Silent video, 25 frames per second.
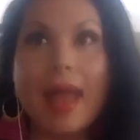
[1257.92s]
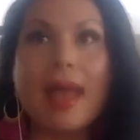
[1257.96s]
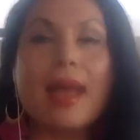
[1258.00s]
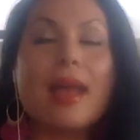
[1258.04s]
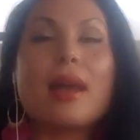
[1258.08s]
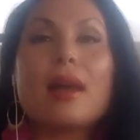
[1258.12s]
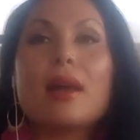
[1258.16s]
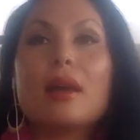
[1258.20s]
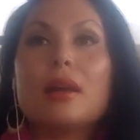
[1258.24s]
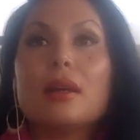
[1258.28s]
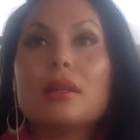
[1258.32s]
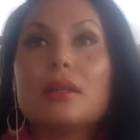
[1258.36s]

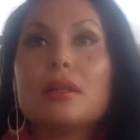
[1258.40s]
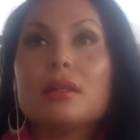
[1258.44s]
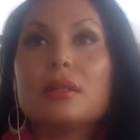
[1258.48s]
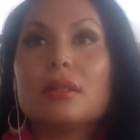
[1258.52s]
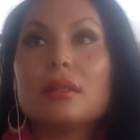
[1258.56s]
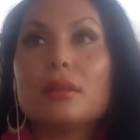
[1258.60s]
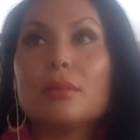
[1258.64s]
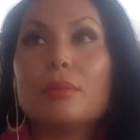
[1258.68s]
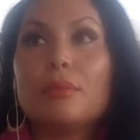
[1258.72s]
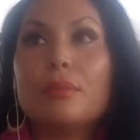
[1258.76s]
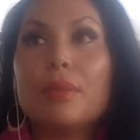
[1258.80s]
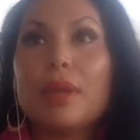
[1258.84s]

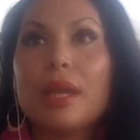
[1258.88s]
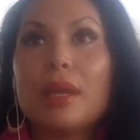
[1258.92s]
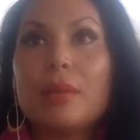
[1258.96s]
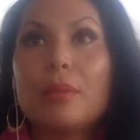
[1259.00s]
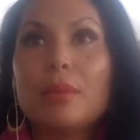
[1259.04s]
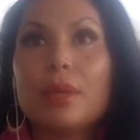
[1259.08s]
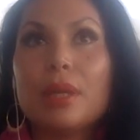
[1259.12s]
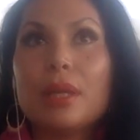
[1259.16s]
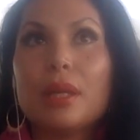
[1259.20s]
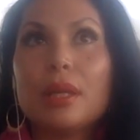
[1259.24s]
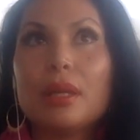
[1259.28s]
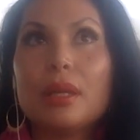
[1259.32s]
And
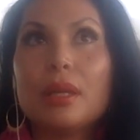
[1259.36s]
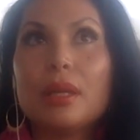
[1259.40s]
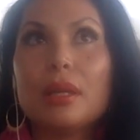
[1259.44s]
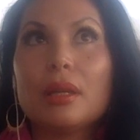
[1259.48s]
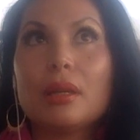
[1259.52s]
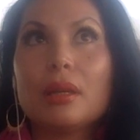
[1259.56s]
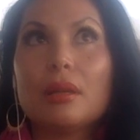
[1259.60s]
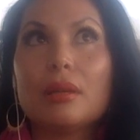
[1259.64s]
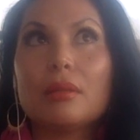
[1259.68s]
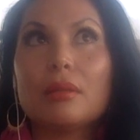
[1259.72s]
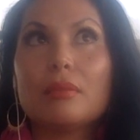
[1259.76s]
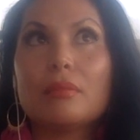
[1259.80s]
maybe
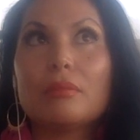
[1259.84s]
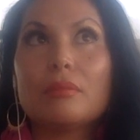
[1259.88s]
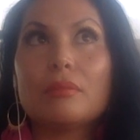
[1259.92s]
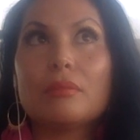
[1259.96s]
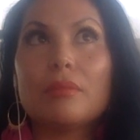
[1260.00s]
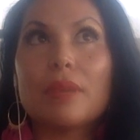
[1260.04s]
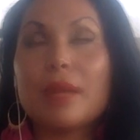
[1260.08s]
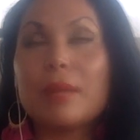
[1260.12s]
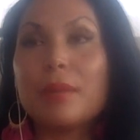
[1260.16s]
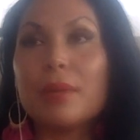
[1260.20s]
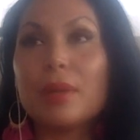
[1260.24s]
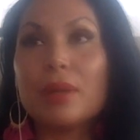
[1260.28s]

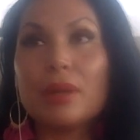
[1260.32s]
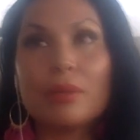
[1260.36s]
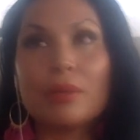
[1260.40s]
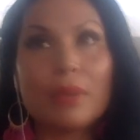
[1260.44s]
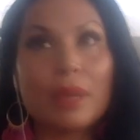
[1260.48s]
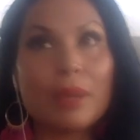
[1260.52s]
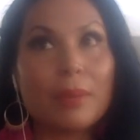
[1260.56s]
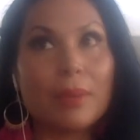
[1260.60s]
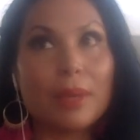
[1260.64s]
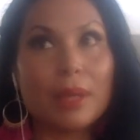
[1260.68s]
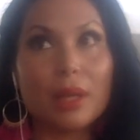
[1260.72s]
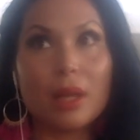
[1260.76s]
or
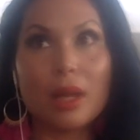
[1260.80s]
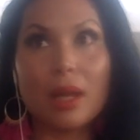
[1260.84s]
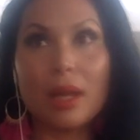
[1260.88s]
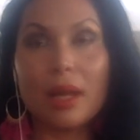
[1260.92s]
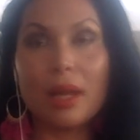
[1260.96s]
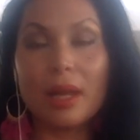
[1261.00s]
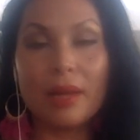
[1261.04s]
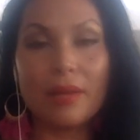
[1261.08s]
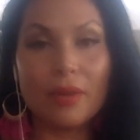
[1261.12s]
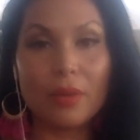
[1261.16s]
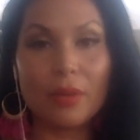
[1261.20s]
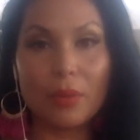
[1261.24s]
maybe
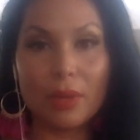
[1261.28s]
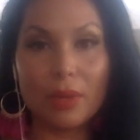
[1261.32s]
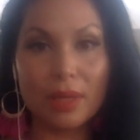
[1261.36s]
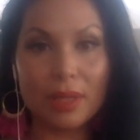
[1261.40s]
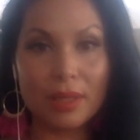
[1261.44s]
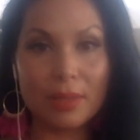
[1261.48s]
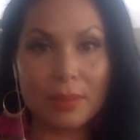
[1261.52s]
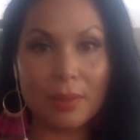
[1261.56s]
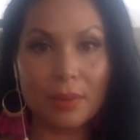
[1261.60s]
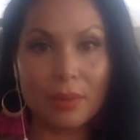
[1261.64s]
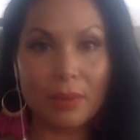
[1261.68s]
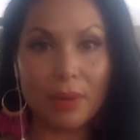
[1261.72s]
not everyone
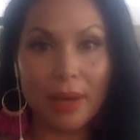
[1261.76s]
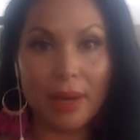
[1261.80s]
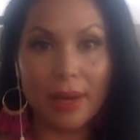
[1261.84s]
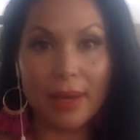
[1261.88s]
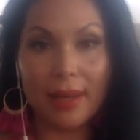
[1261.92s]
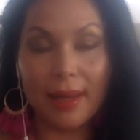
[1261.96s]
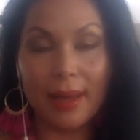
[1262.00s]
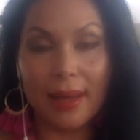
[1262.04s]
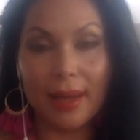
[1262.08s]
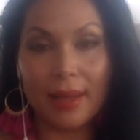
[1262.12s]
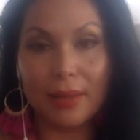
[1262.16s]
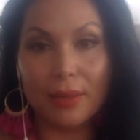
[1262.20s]
has been
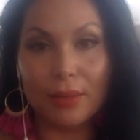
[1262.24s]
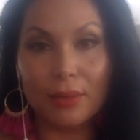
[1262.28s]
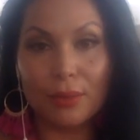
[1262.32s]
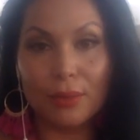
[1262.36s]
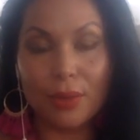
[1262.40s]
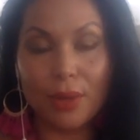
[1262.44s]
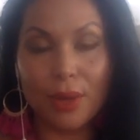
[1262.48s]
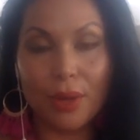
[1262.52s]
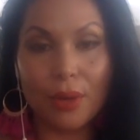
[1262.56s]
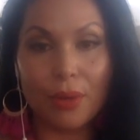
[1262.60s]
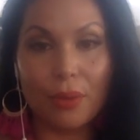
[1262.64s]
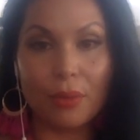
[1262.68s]
ready. I don't
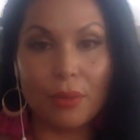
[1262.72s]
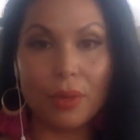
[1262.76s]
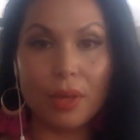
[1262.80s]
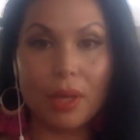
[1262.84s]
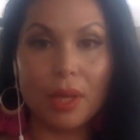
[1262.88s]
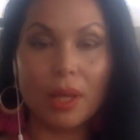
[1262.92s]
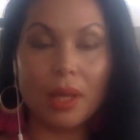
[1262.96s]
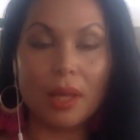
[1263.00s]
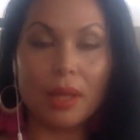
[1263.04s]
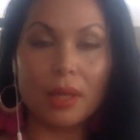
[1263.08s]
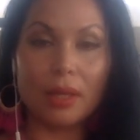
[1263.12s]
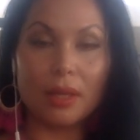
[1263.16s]
know,
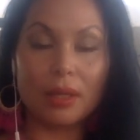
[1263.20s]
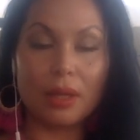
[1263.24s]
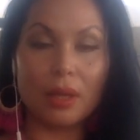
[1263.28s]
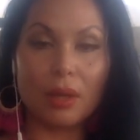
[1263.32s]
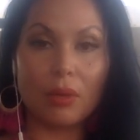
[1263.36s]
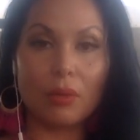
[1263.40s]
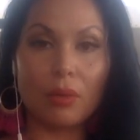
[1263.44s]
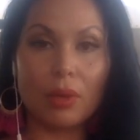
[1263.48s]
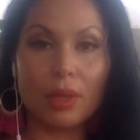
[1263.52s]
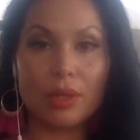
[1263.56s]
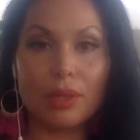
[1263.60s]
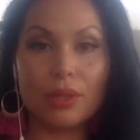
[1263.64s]

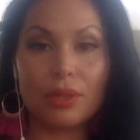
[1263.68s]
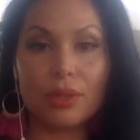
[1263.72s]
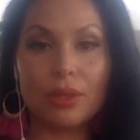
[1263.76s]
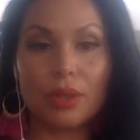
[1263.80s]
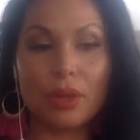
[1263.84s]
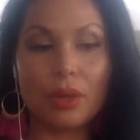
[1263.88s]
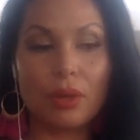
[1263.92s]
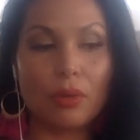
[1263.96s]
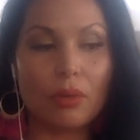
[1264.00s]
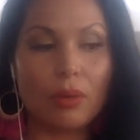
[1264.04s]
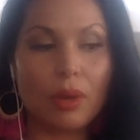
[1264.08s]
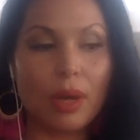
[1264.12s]
and
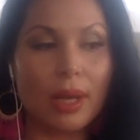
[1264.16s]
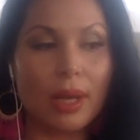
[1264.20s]
so